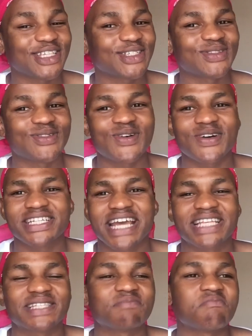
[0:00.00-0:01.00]
It's not
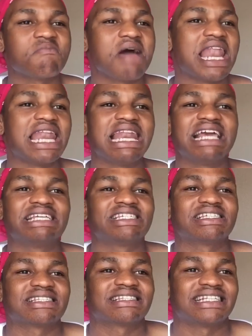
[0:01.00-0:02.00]
as
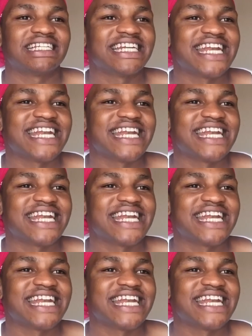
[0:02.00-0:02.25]
maliciously